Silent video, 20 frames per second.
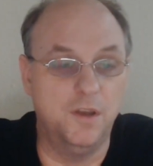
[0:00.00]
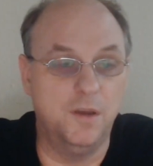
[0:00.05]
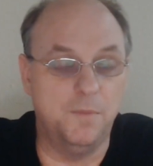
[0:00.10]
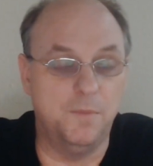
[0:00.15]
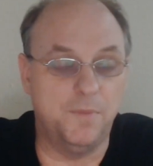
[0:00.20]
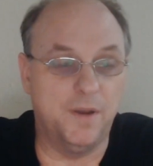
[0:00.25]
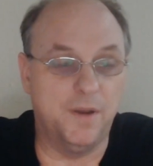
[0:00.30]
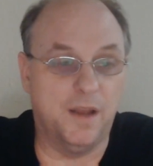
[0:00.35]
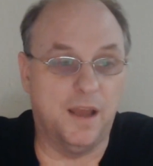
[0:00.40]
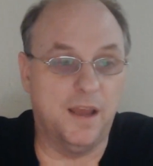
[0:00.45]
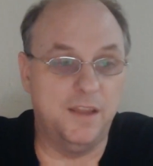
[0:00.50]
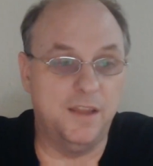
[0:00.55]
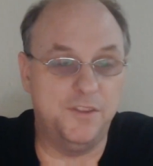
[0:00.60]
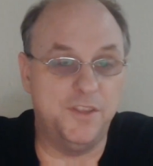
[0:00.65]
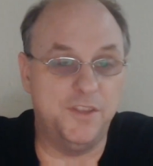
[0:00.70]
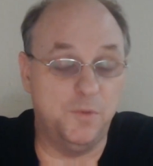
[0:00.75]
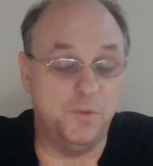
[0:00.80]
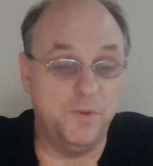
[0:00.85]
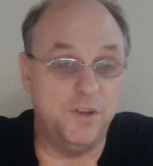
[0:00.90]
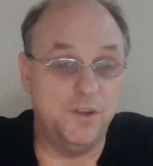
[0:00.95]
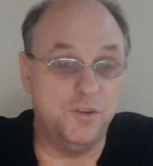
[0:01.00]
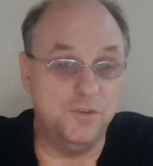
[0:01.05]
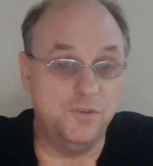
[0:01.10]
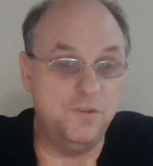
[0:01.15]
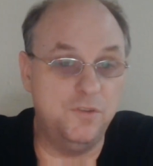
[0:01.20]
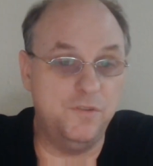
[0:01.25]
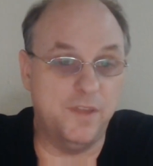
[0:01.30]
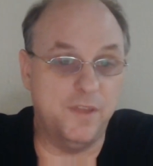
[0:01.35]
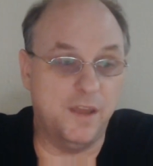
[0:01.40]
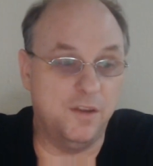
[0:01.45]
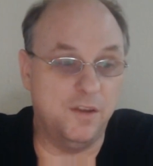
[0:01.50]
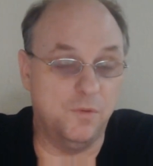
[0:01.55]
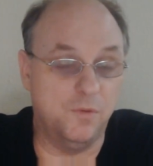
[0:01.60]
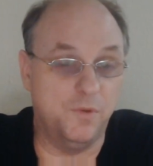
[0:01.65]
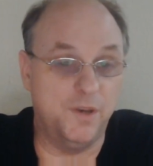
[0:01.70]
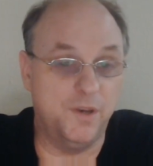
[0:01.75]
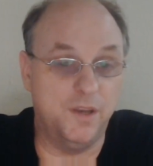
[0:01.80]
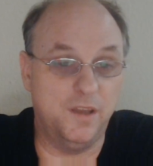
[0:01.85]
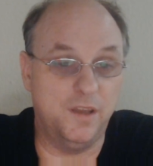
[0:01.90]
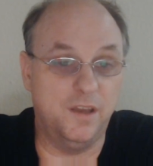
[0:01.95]
But I think we can do that
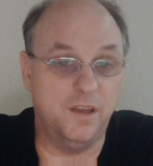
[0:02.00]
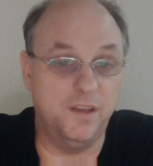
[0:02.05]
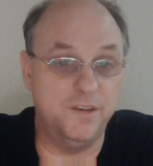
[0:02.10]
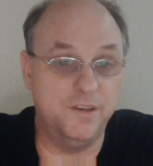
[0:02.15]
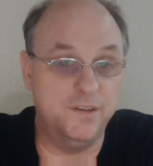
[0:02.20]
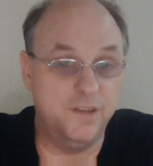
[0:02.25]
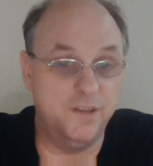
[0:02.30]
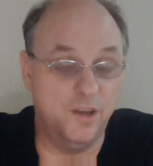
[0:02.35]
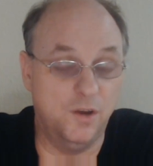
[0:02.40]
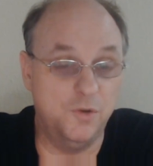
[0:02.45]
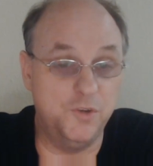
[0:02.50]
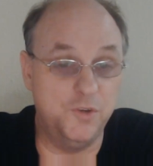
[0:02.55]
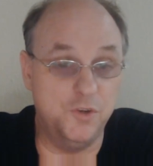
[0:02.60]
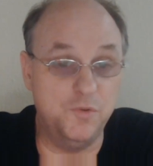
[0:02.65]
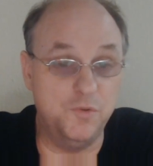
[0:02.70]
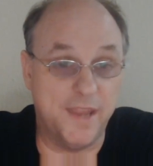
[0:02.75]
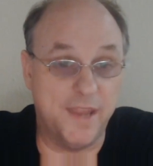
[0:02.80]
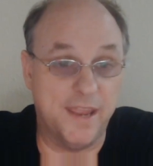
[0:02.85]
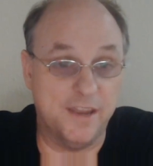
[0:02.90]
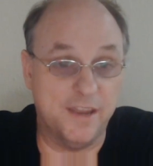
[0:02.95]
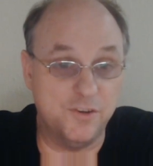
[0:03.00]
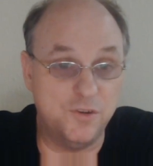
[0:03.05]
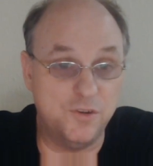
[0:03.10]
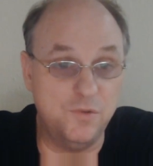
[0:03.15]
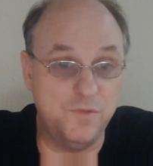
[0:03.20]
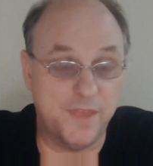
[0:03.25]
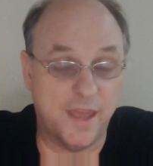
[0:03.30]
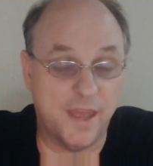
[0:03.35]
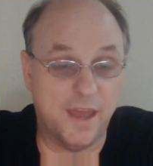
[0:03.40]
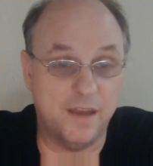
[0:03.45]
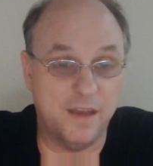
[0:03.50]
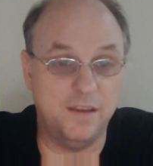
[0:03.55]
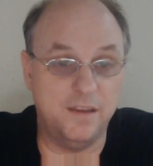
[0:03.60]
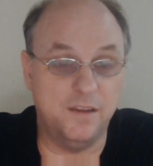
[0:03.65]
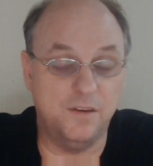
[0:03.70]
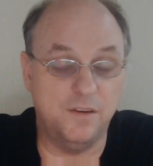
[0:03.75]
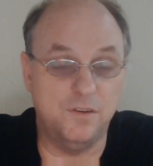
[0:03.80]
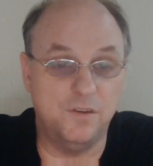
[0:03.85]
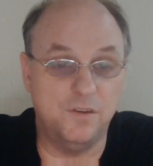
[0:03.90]
going, no, you can't do that. And